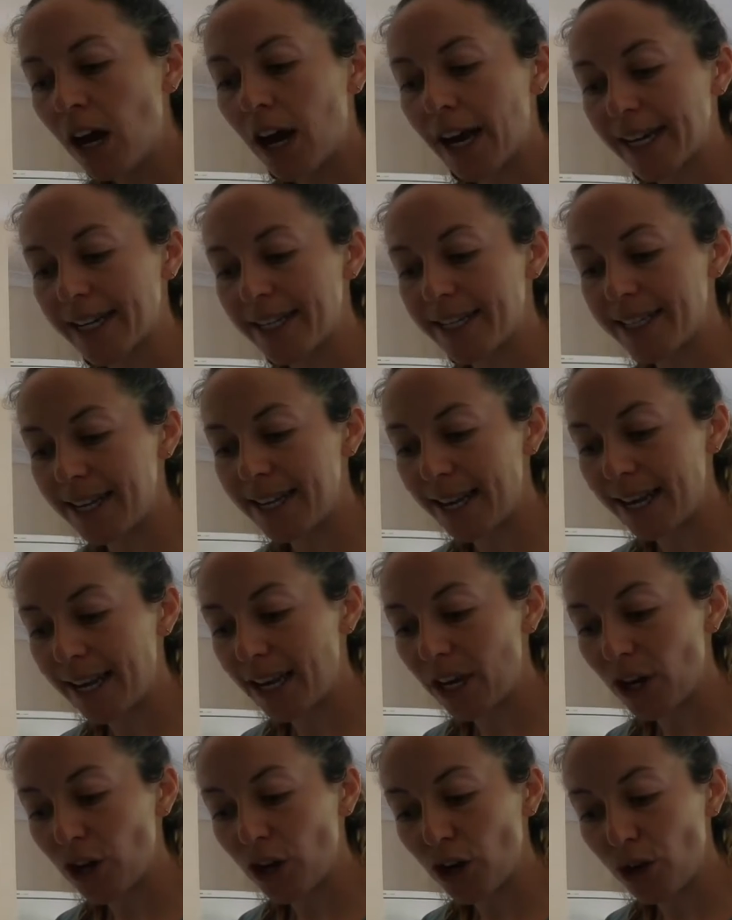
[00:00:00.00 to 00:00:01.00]
I can
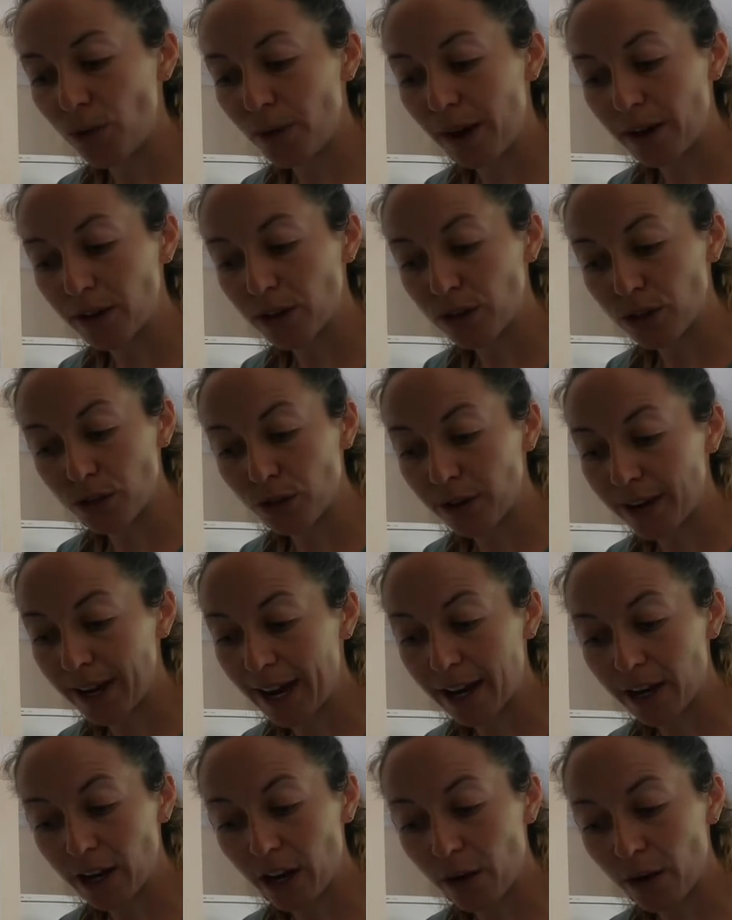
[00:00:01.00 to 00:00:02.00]
see who else has already
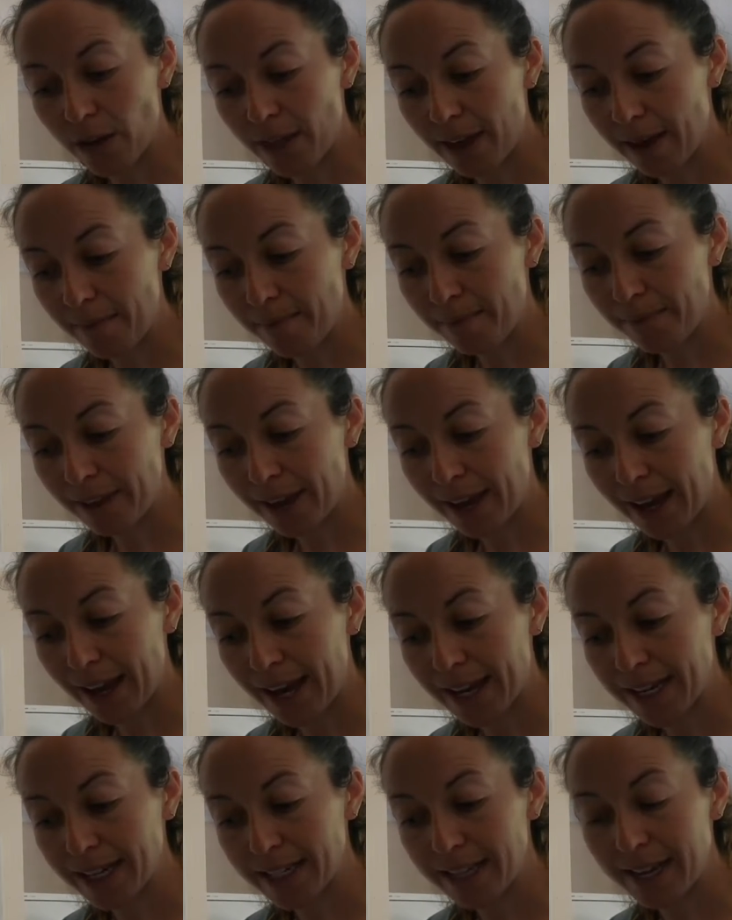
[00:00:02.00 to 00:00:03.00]
had a go at them
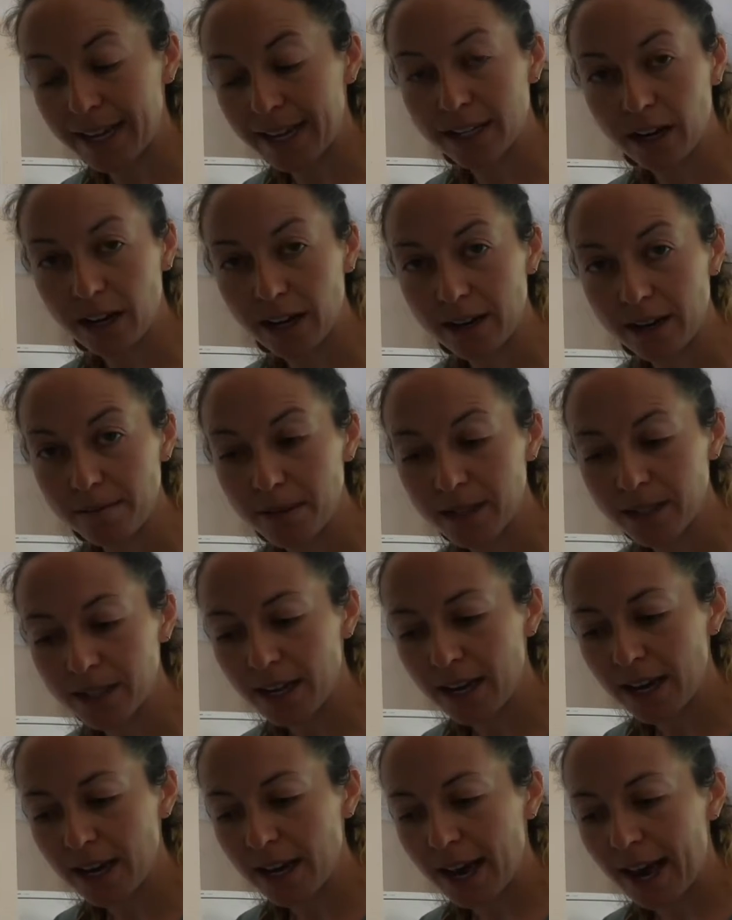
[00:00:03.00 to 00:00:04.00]
and their times.
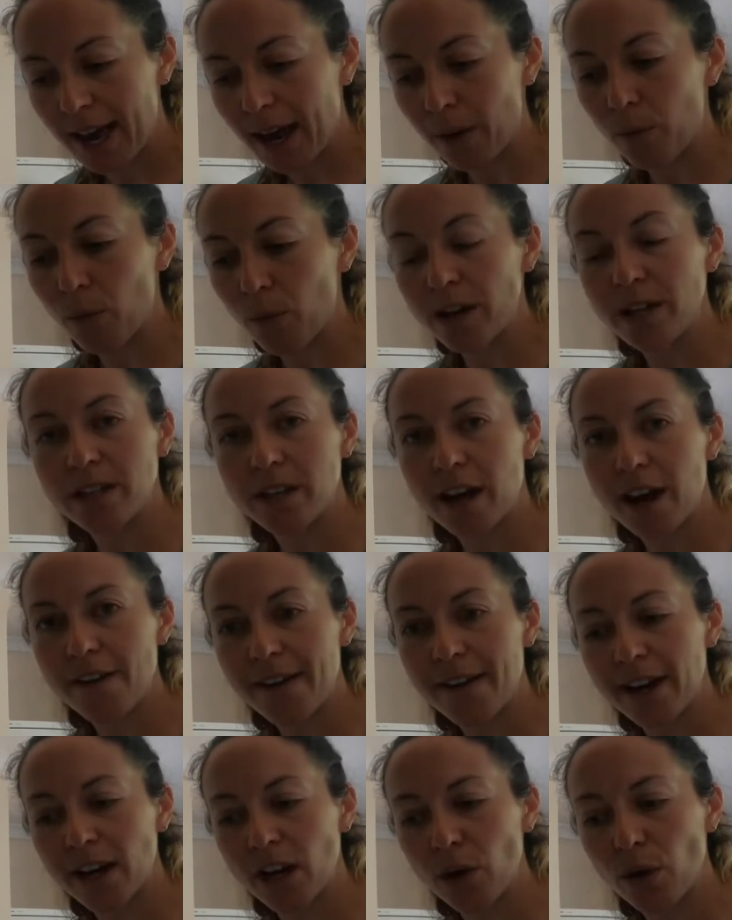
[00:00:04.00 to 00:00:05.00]
And once
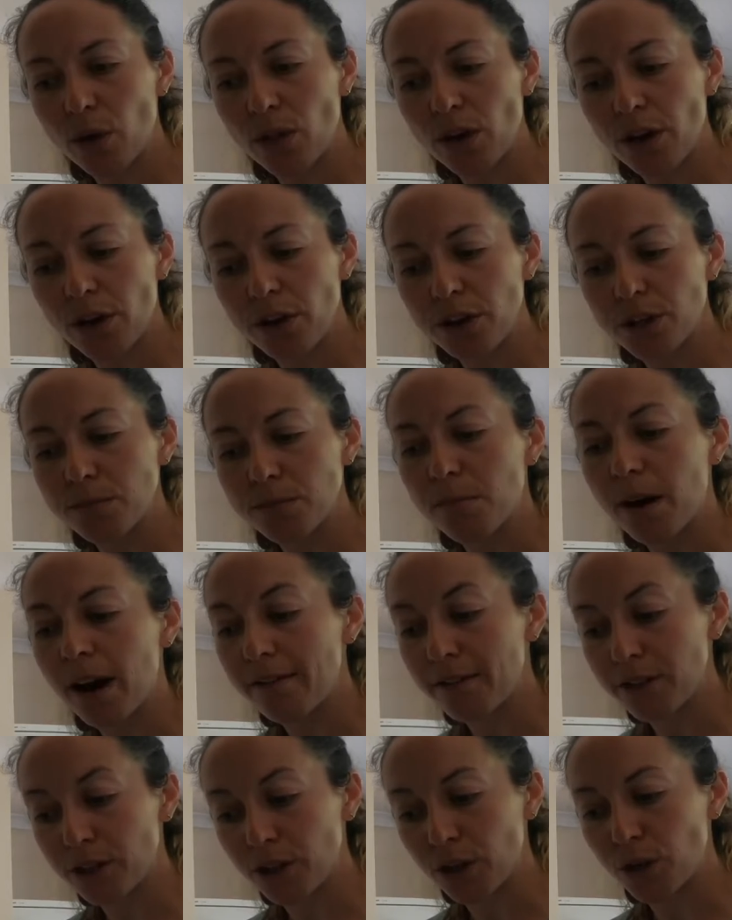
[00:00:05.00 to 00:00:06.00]
I've had a go at those,
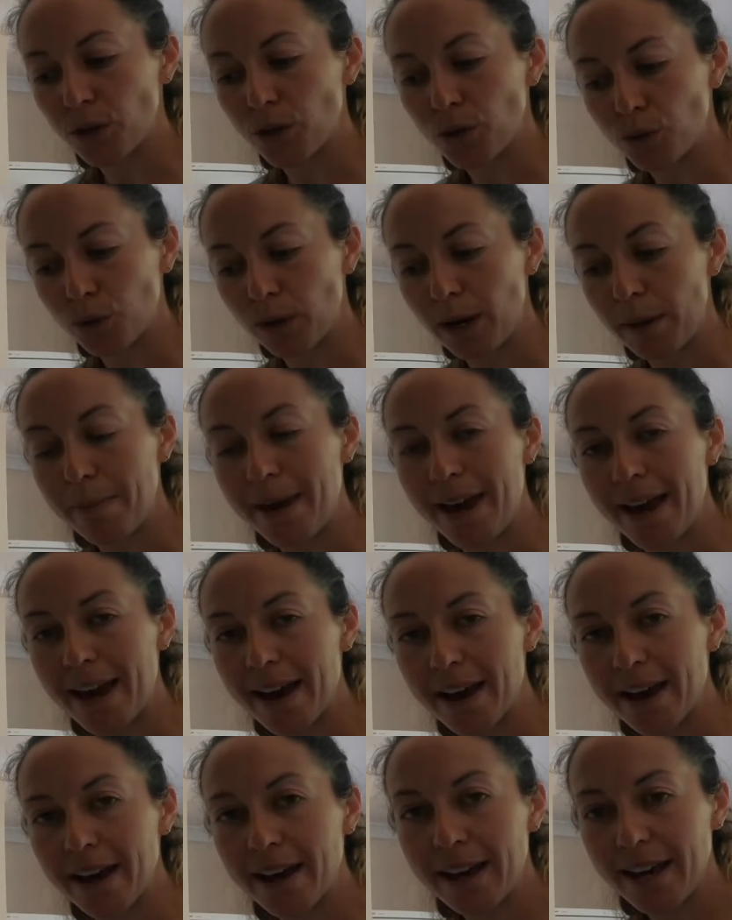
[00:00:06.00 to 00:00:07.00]
my results will
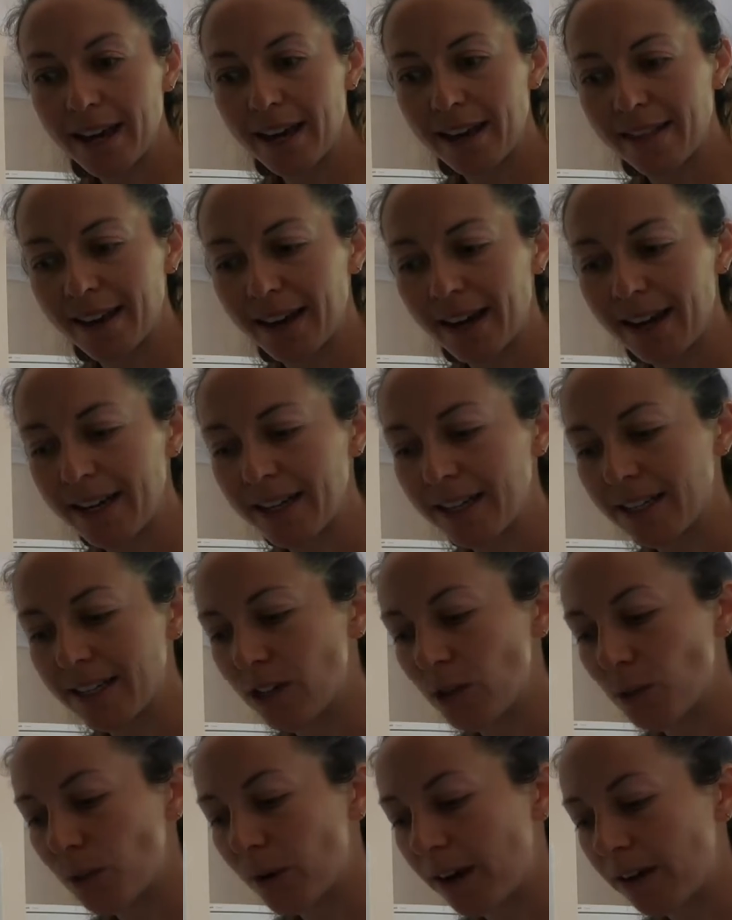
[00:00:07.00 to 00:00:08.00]
appear in that
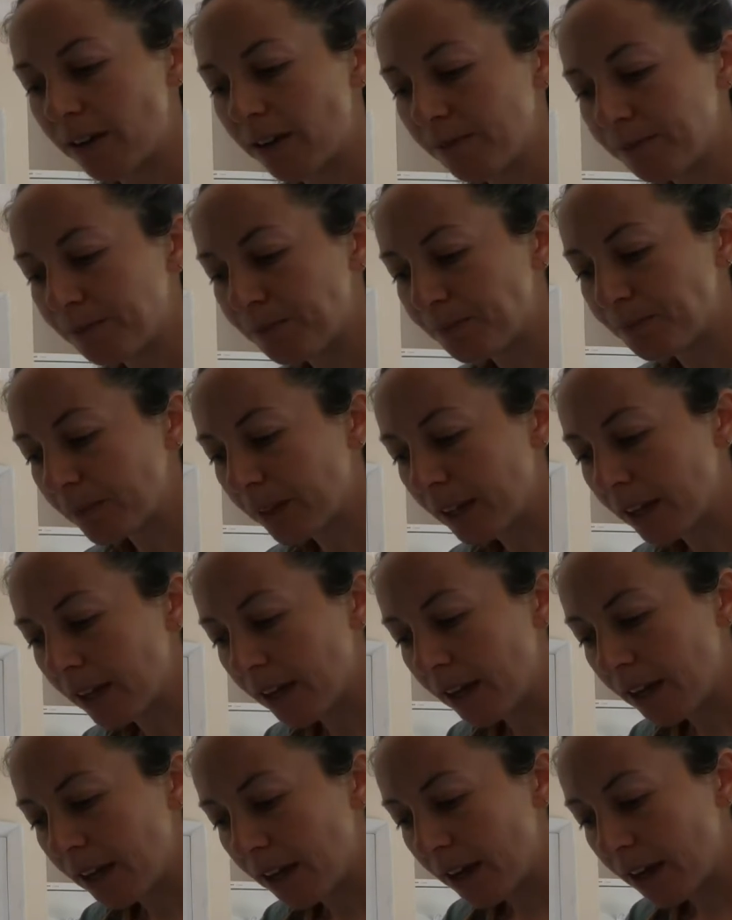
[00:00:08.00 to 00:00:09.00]
list as well.
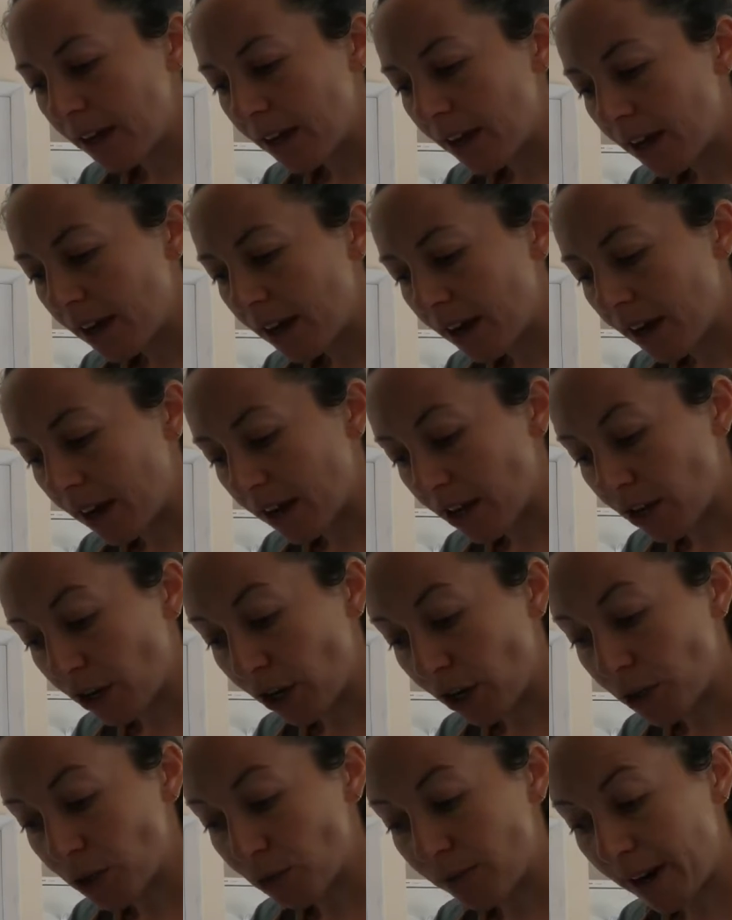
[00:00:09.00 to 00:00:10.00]
I can
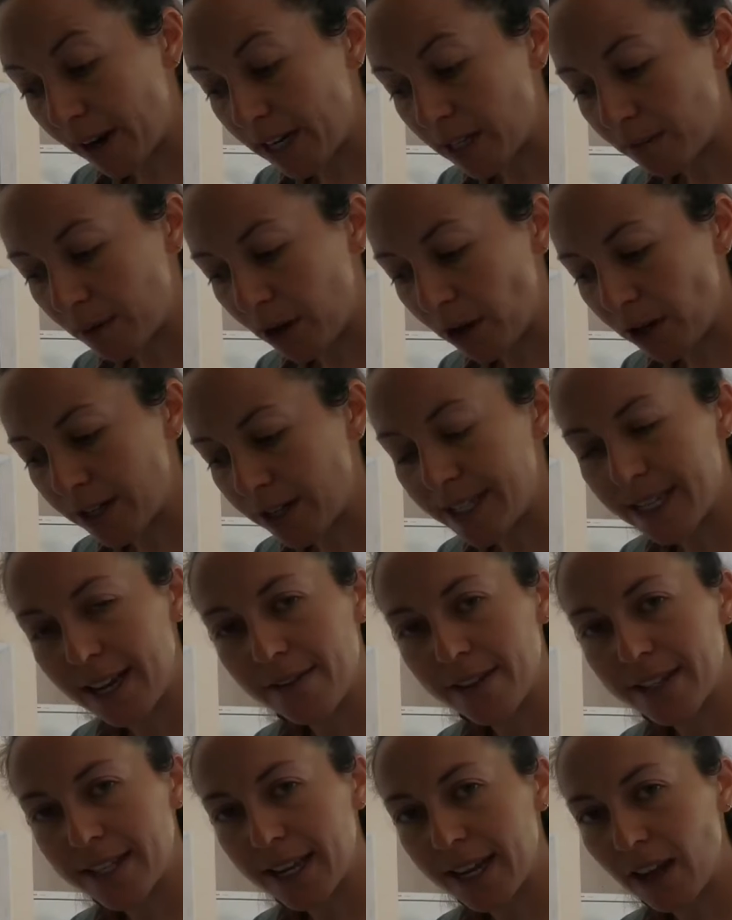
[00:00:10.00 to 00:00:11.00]
go to race mode and see
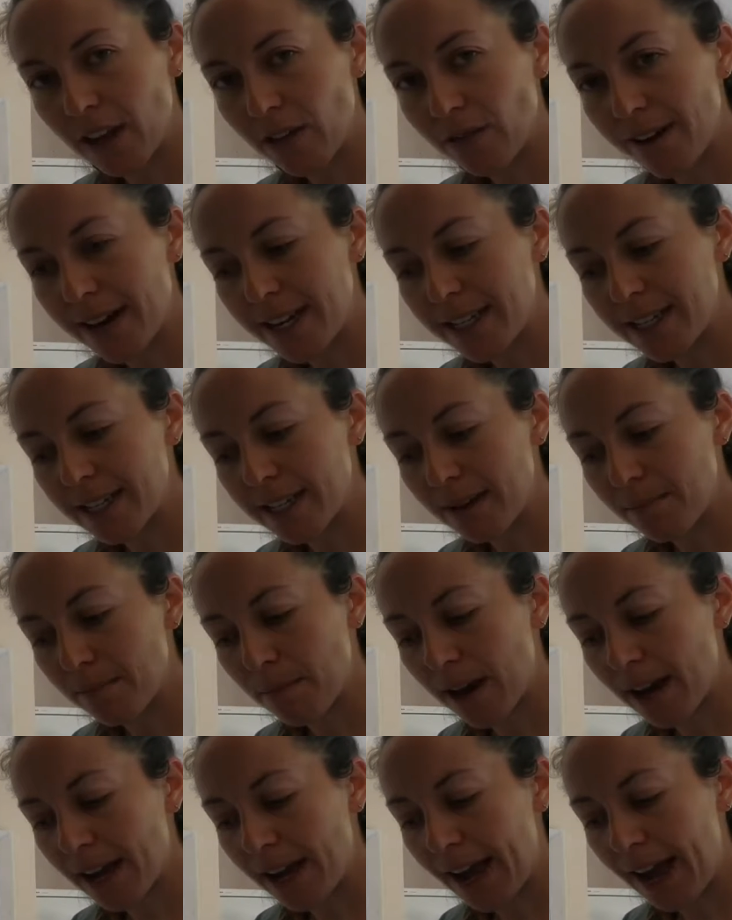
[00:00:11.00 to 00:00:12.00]
if there's any other races in
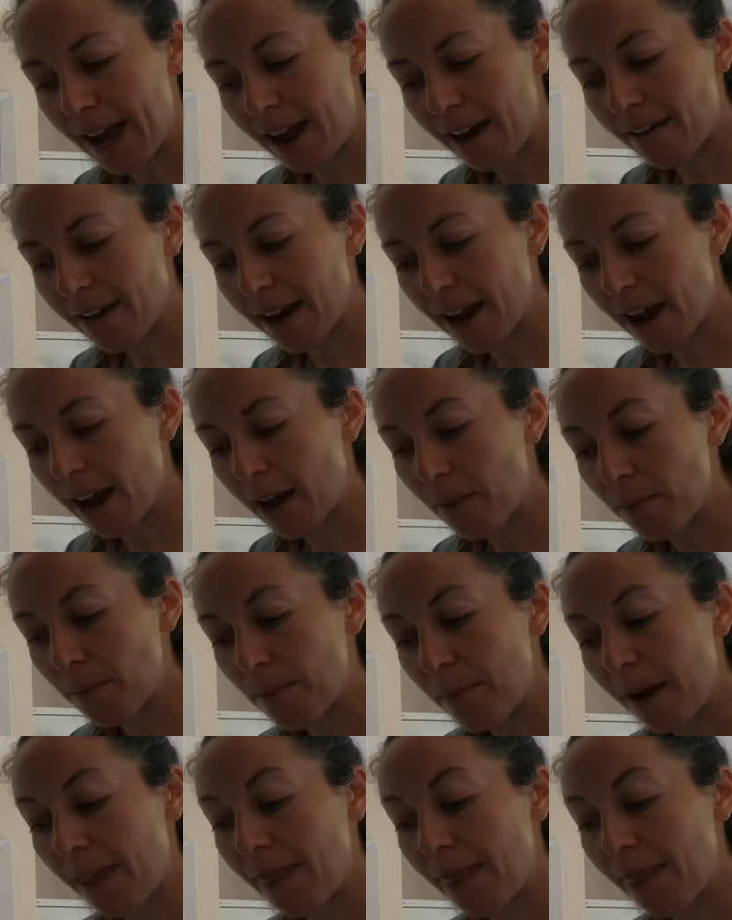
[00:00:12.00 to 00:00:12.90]
my area.